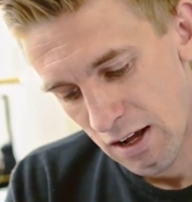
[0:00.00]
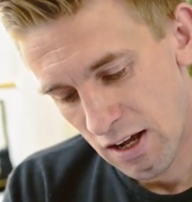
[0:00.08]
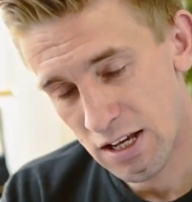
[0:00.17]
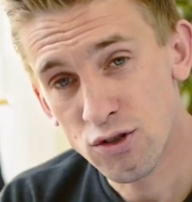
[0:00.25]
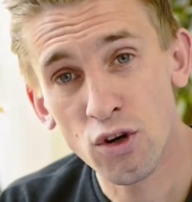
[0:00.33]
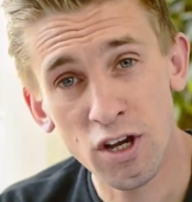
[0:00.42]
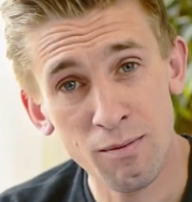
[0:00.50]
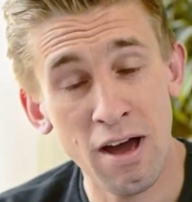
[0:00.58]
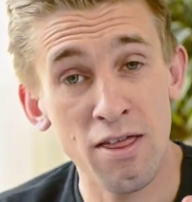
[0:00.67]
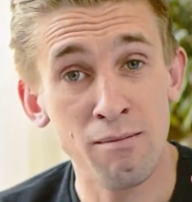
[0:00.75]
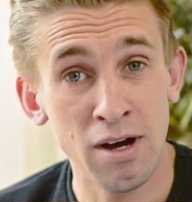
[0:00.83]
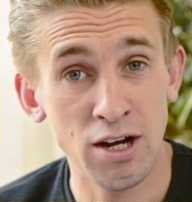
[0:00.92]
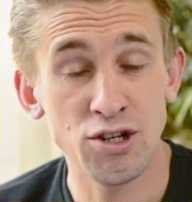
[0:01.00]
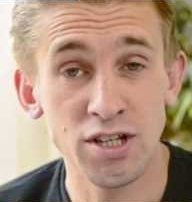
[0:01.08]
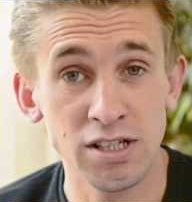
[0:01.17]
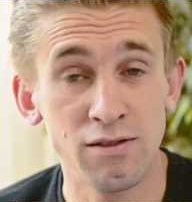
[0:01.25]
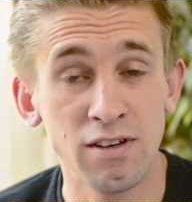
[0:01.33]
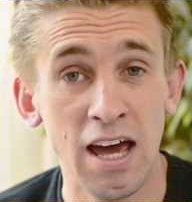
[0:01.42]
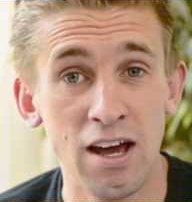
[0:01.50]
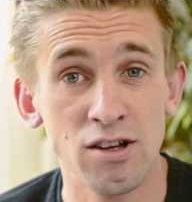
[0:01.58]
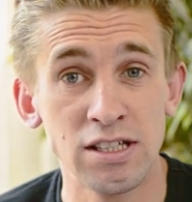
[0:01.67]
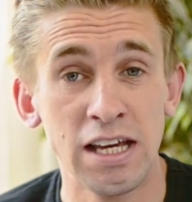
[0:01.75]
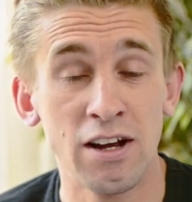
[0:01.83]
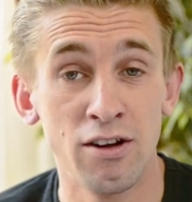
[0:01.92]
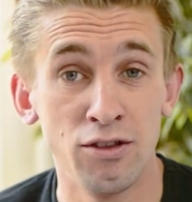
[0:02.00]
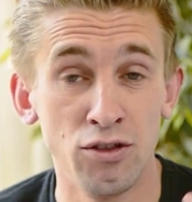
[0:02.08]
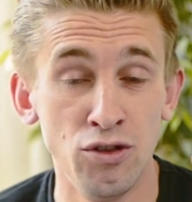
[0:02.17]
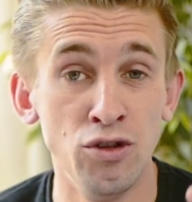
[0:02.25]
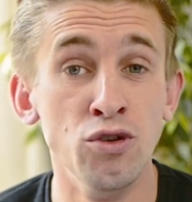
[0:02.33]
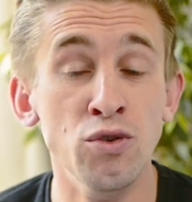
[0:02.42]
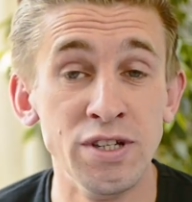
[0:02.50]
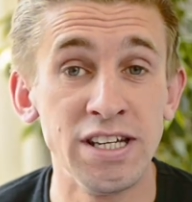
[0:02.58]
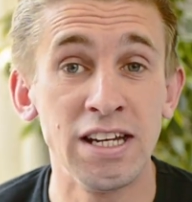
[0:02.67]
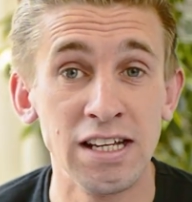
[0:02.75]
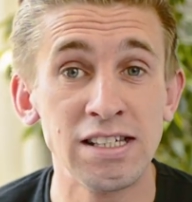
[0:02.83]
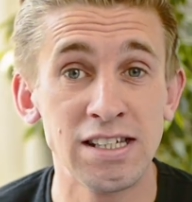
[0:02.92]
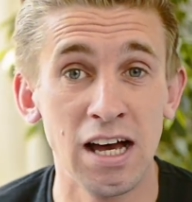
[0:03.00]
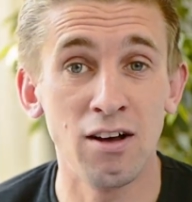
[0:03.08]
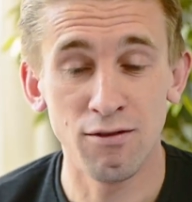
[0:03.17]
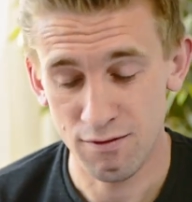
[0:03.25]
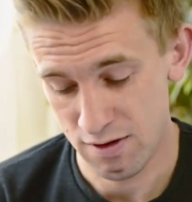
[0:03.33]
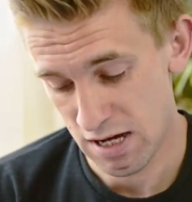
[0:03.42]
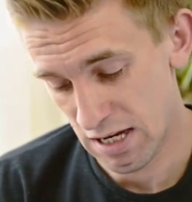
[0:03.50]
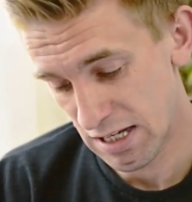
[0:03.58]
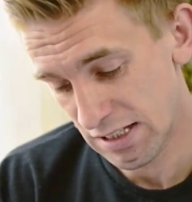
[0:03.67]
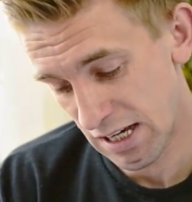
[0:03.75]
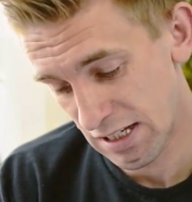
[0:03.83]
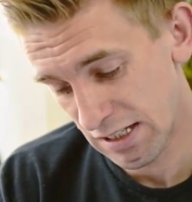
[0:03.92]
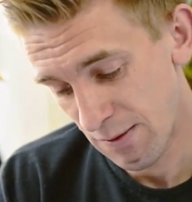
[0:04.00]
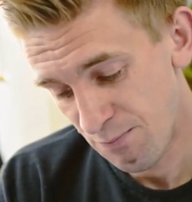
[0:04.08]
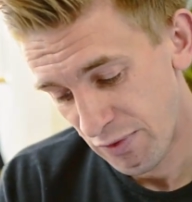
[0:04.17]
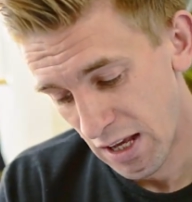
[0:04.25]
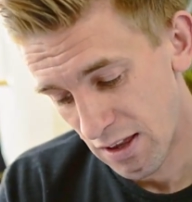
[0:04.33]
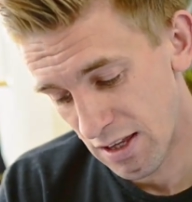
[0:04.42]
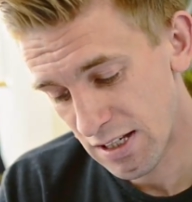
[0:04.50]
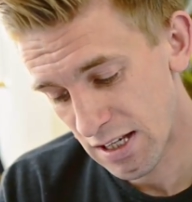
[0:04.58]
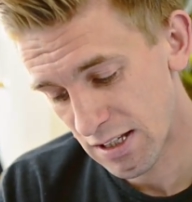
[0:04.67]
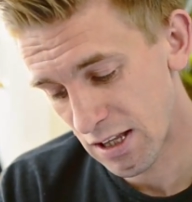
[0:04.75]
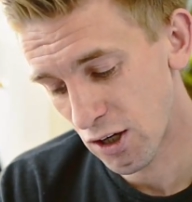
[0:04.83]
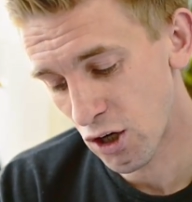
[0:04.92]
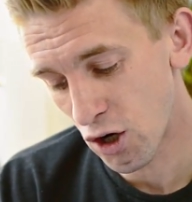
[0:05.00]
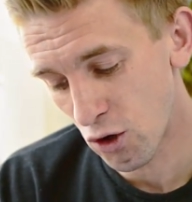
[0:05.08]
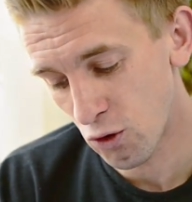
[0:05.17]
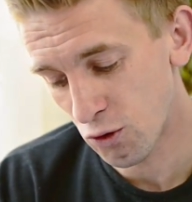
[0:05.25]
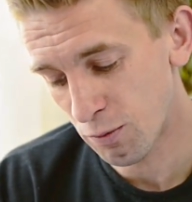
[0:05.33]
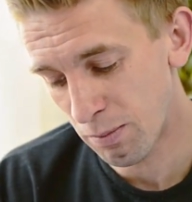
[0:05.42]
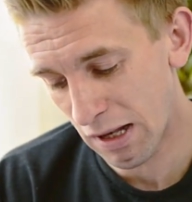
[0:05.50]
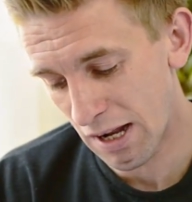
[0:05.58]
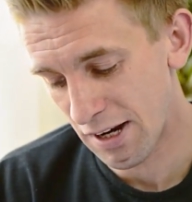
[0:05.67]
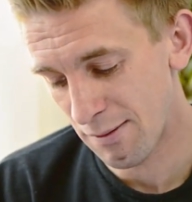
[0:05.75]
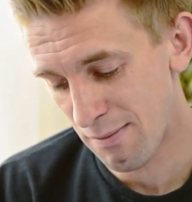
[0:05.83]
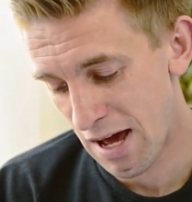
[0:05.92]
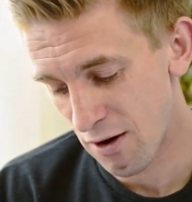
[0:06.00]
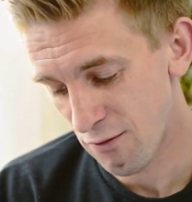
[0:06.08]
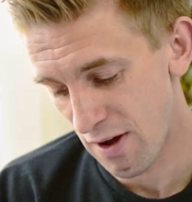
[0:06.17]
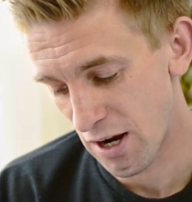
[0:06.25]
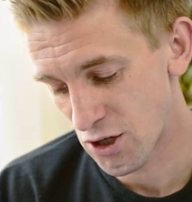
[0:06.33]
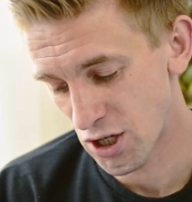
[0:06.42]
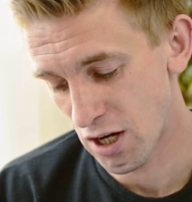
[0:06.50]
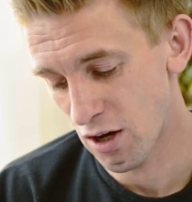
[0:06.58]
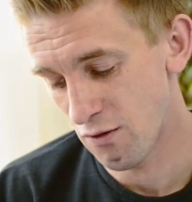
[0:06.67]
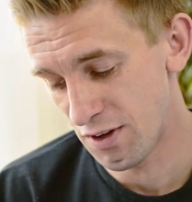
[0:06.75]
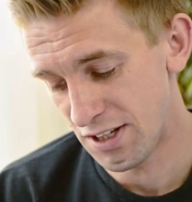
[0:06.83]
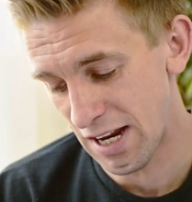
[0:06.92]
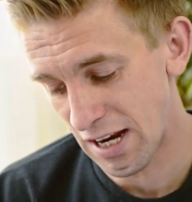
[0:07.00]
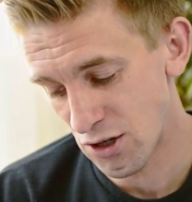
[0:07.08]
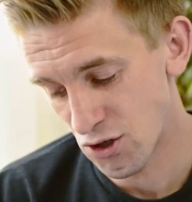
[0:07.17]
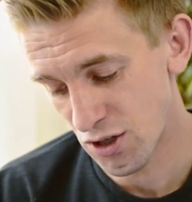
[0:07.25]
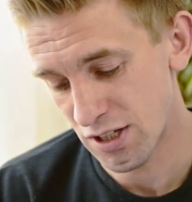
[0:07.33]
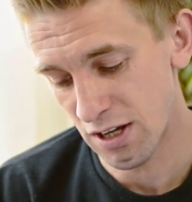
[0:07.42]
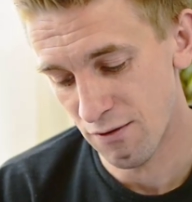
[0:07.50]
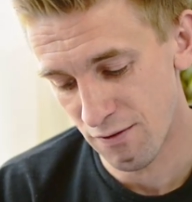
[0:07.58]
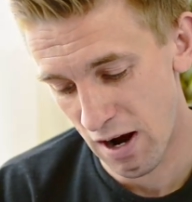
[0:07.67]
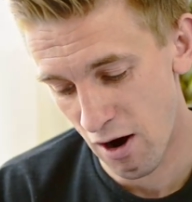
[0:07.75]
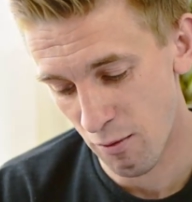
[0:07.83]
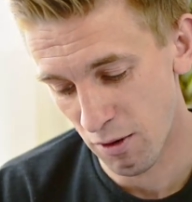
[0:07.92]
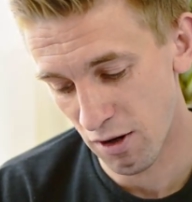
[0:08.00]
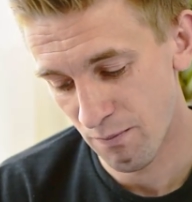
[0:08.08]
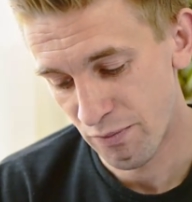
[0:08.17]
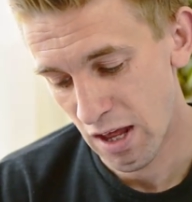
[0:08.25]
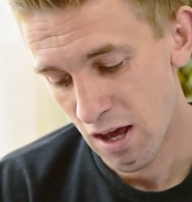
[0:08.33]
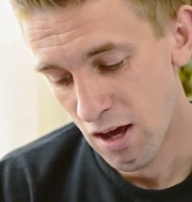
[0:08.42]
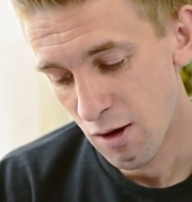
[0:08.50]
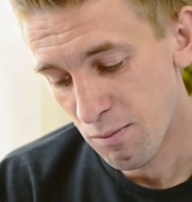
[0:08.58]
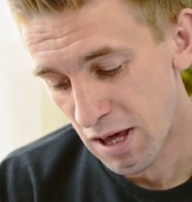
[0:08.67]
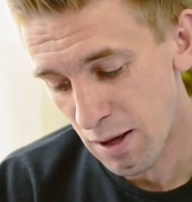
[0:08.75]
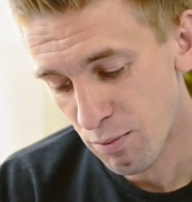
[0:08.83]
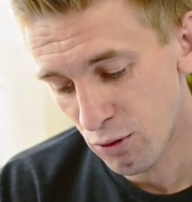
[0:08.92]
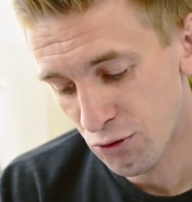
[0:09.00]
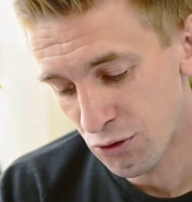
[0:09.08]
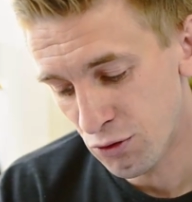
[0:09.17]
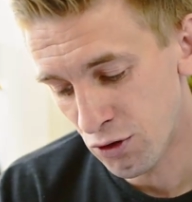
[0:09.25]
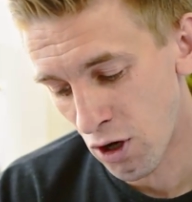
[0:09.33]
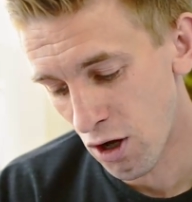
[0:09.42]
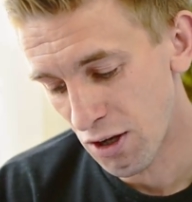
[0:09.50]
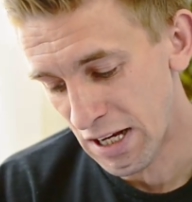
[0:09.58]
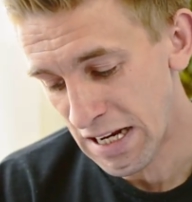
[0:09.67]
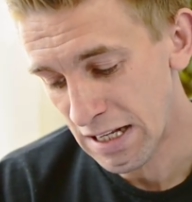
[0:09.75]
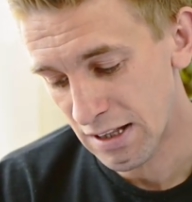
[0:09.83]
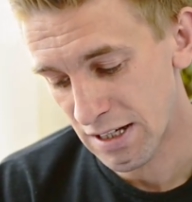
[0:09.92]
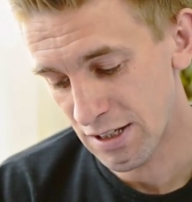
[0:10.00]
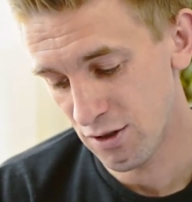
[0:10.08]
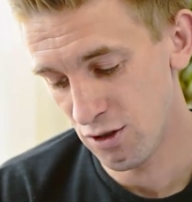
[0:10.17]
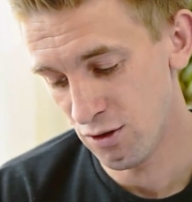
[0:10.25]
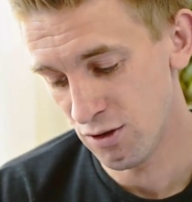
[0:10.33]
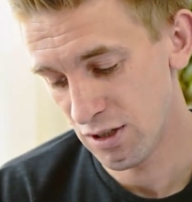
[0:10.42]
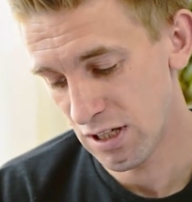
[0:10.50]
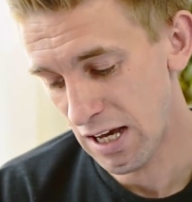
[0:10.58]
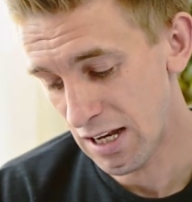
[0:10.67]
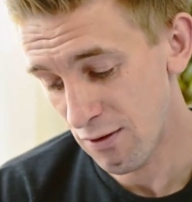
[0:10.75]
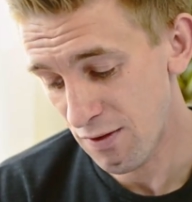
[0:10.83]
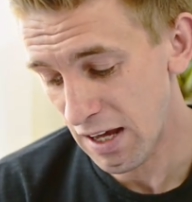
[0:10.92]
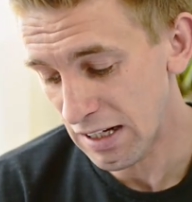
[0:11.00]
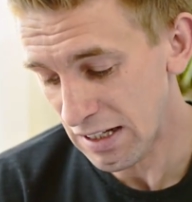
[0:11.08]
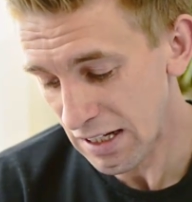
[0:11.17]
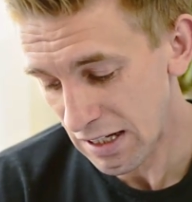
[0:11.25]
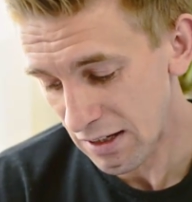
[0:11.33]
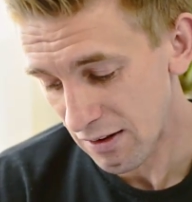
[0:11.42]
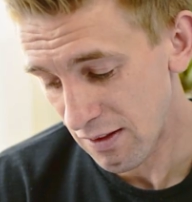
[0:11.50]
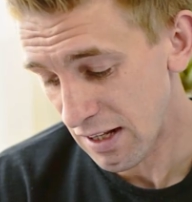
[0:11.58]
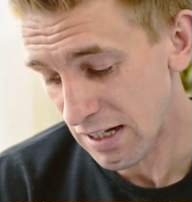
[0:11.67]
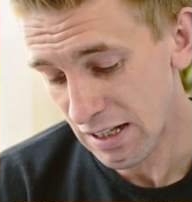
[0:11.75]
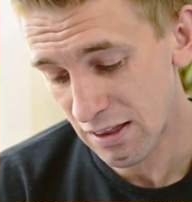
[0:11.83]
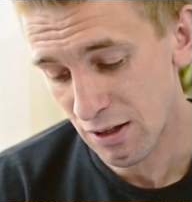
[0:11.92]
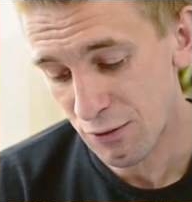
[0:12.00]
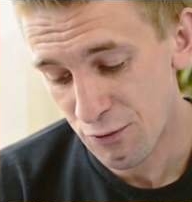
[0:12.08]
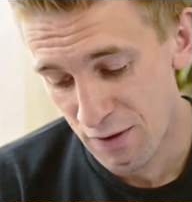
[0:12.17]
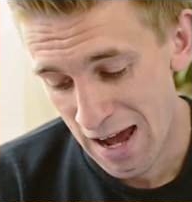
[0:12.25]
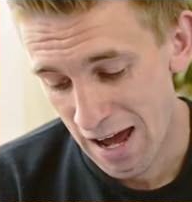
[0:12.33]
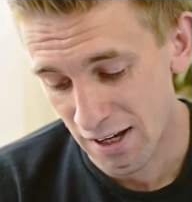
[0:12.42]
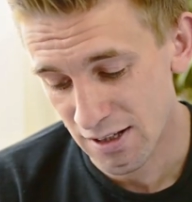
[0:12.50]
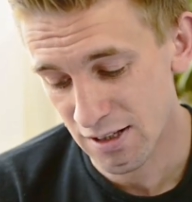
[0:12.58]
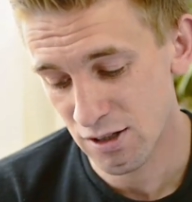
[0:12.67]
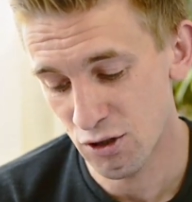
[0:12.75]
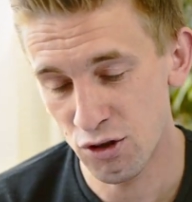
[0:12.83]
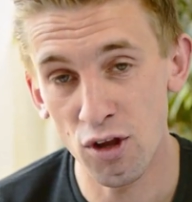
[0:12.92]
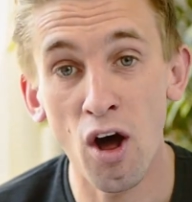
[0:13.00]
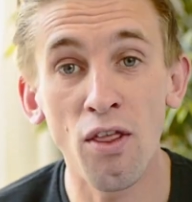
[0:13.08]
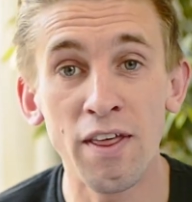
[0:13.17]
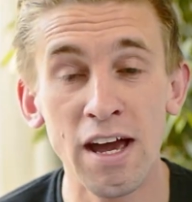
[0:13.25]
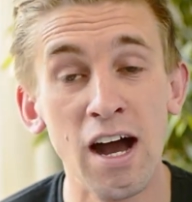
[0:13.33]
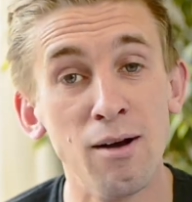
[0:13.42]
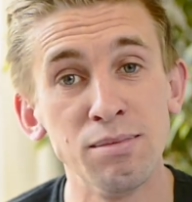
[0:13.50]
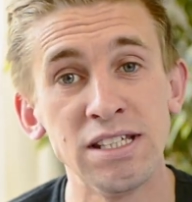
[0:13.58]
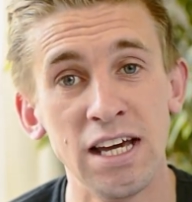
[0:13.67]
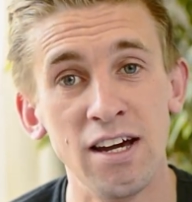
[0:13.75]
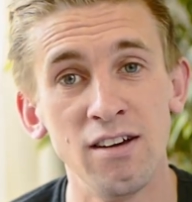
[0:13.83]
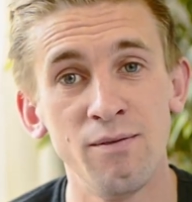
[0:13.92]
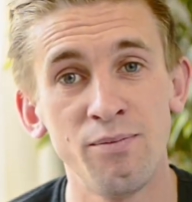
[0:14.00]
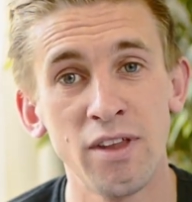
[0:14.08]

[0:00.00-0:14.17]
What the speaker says: he's talking about the merchants of chaos here and news in itself. And he says, this is the cold-blooded manufacture of a dangerous environment. People do not need this news. And if they did, they need the facts, not the upset.